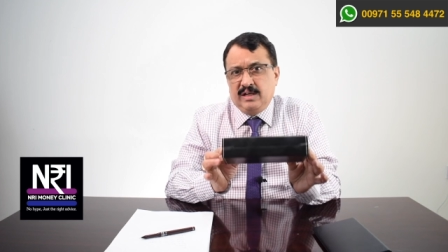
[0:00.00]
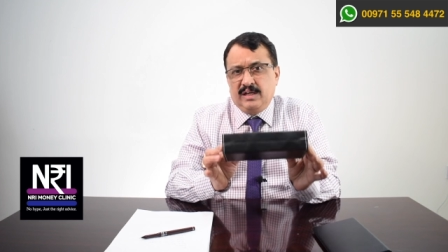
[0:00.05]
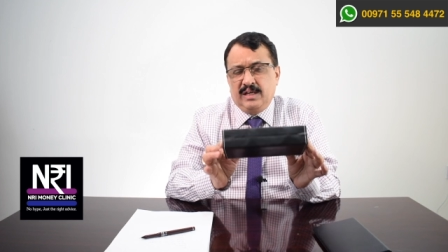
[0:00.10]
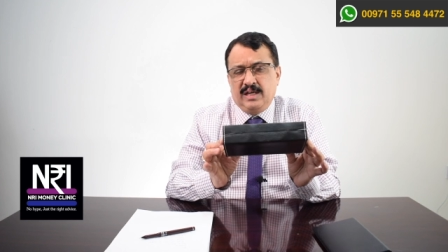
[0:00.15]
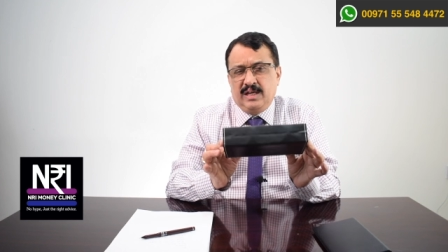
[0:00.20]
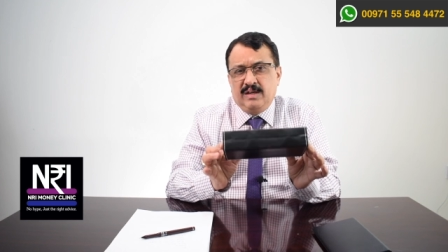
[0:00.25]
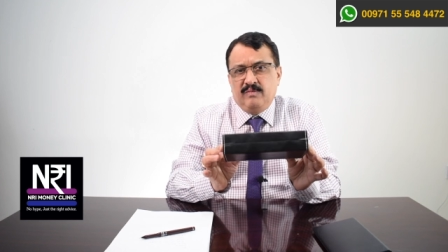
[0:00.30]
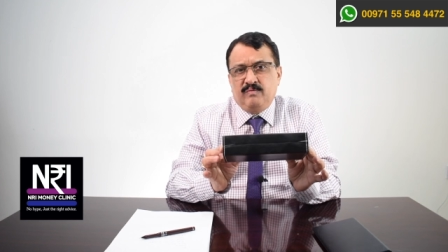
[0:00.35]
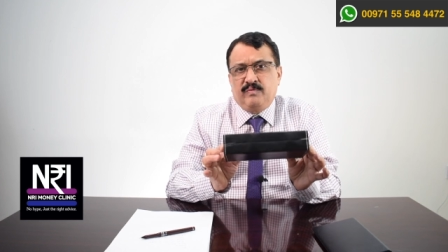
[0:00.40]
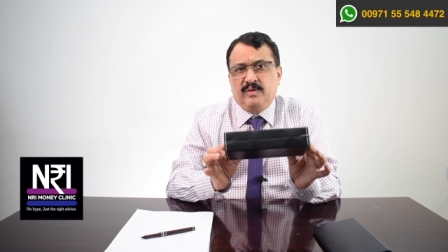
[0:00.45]

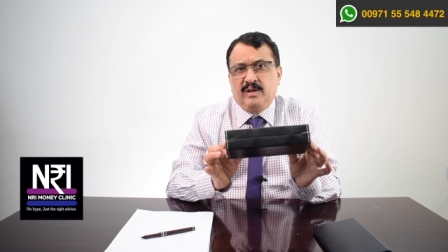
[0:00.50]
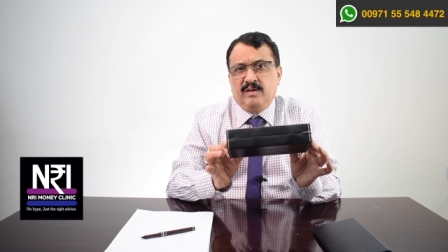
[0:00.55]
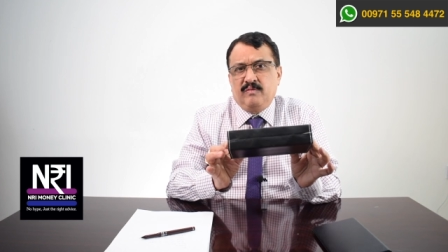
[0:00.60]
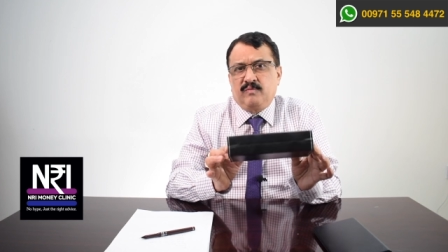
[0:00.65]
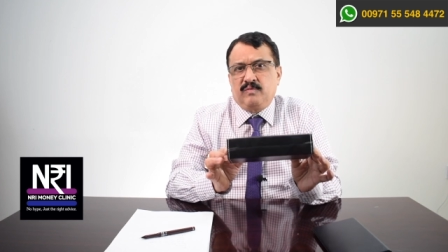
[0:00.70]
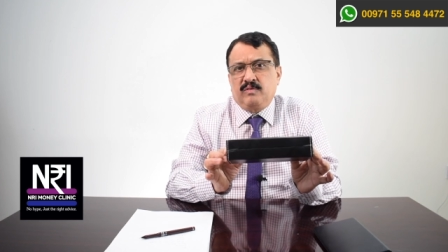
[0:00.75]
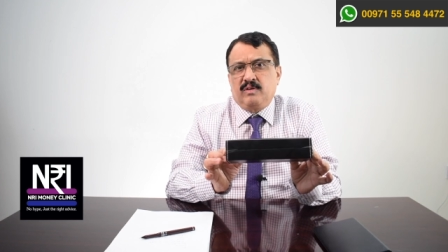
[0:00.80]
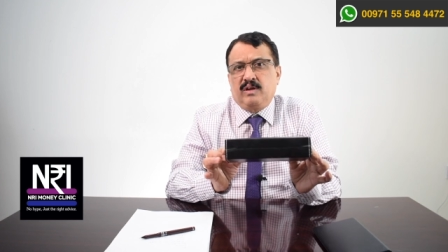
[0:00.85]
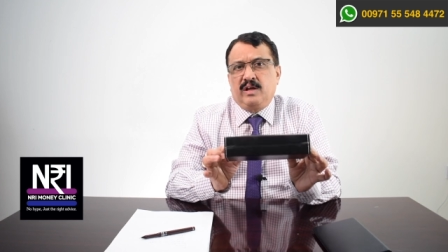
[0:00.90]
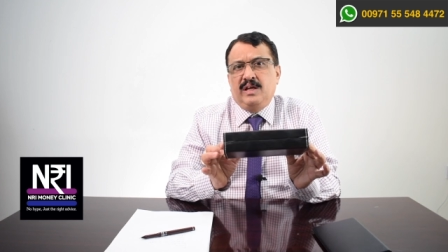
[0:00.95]
every
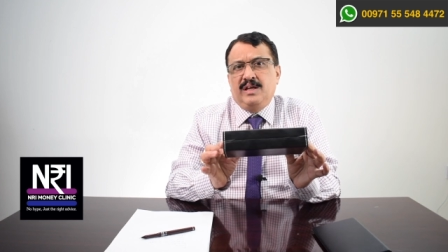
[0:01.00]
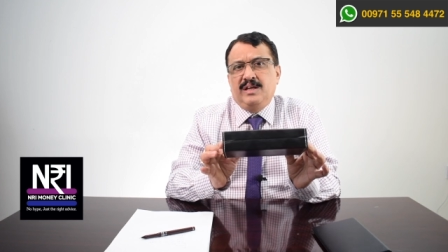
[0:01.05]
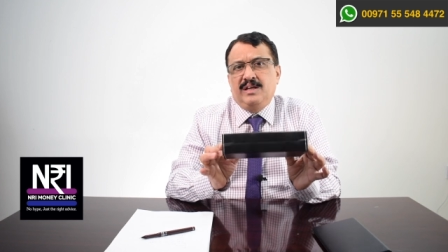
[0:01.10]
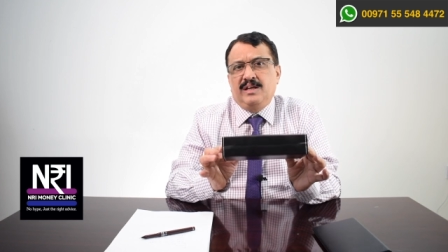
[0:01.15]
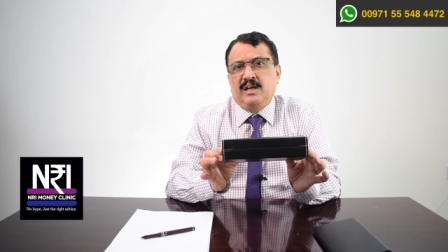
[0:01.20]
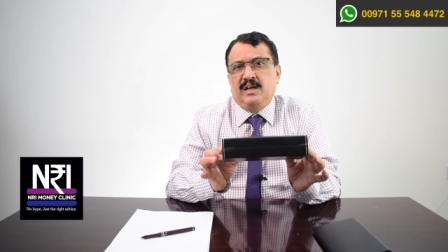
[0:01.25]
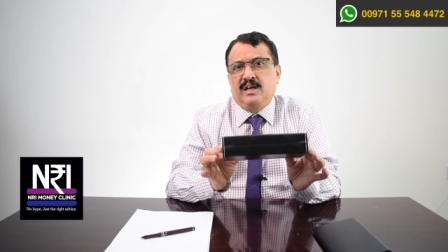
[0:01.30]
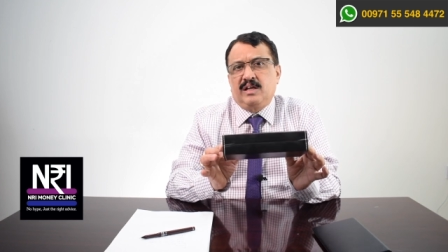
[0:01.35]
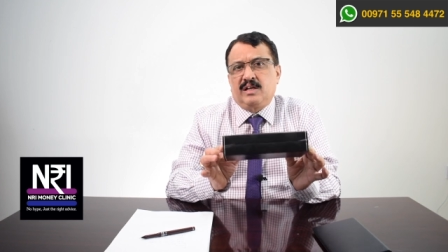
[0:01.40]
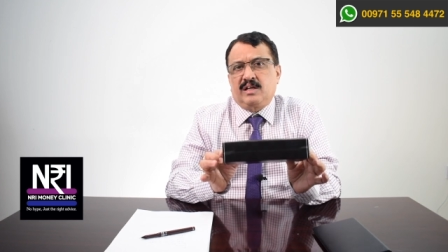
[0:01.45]
flying
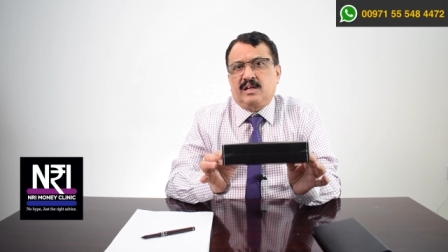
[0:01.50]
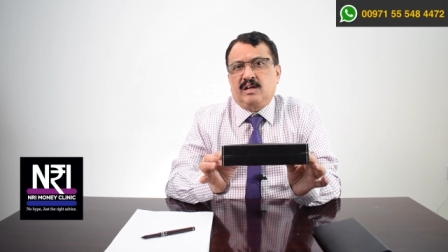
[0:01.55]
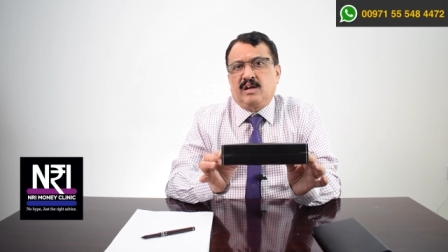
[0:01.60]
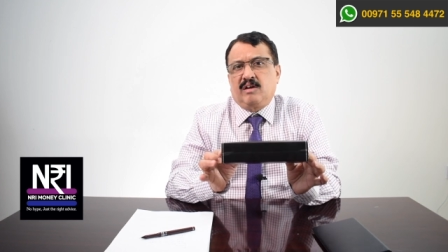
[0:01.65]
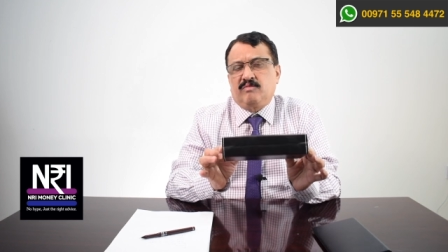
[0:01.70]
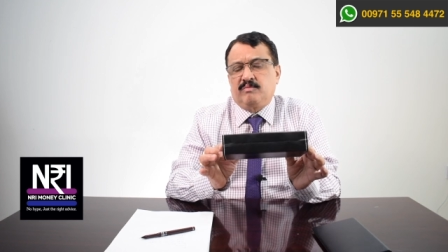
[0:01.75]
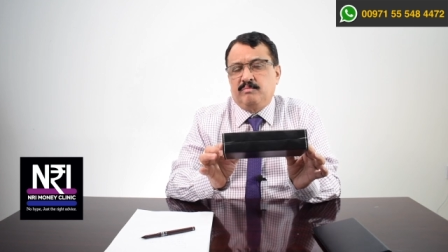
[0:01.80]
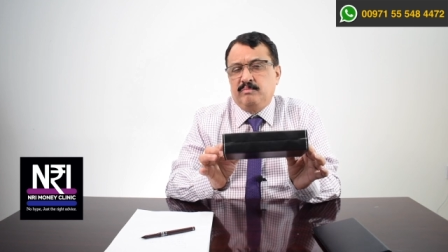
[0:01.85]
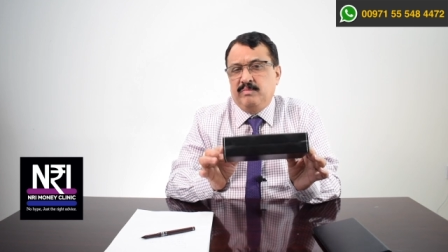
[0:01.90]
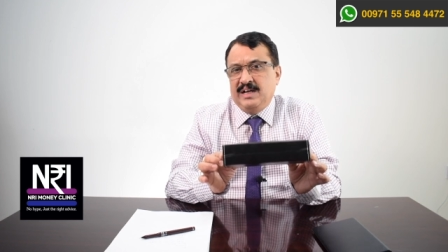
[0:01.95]

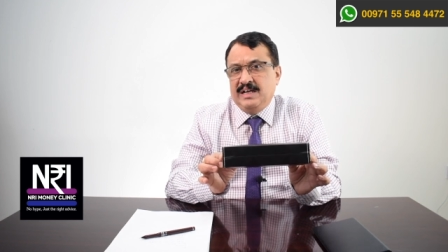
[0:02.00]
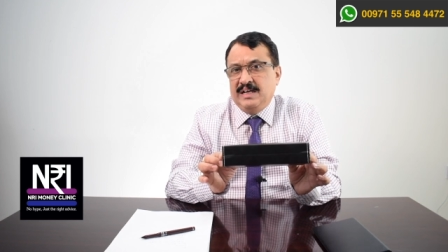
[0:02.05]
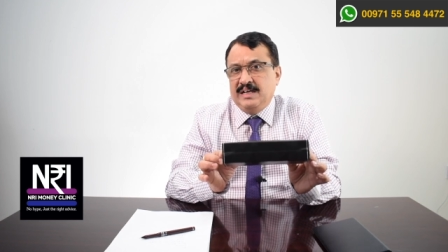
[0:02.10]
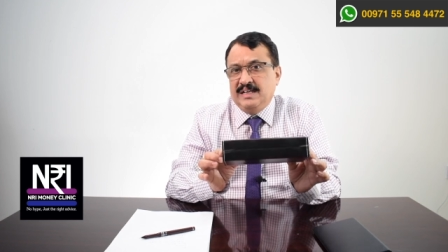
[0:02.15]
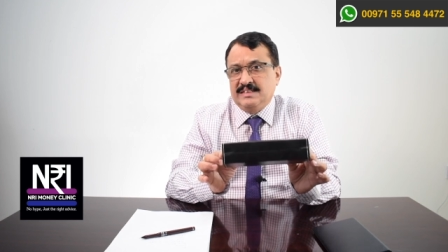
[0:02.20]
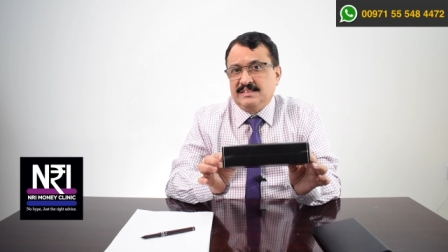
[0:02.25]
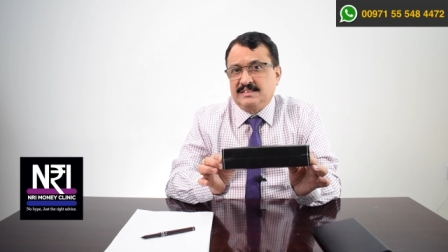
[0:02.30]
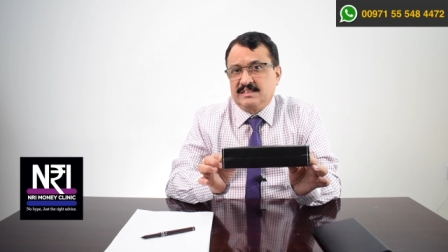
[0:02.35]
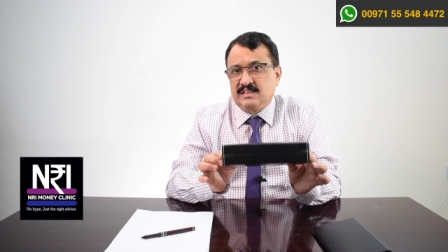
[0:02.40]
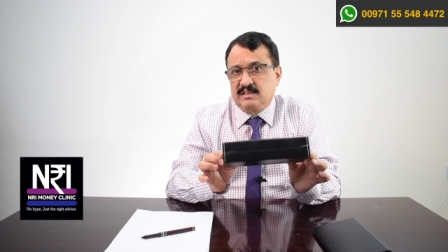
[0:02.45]
aircraft
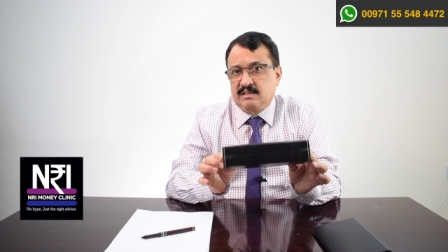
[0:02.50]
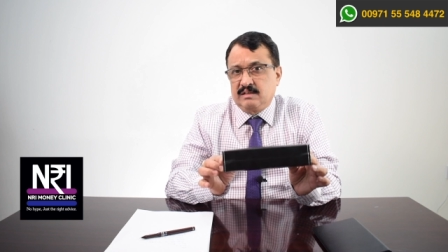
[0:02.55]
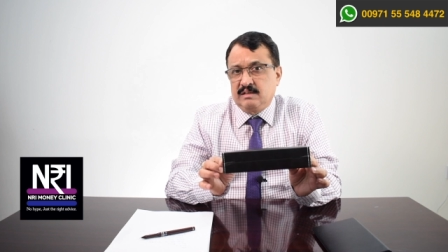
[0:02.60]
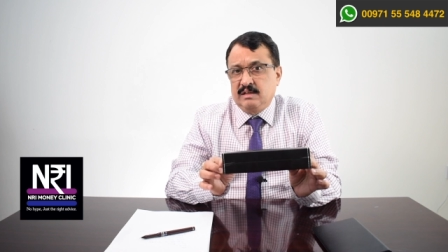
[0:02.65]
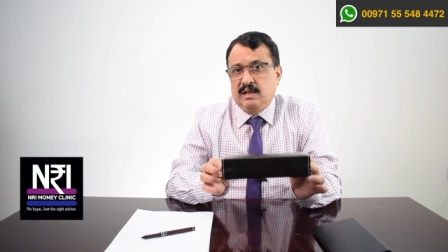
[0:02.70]
maintains it.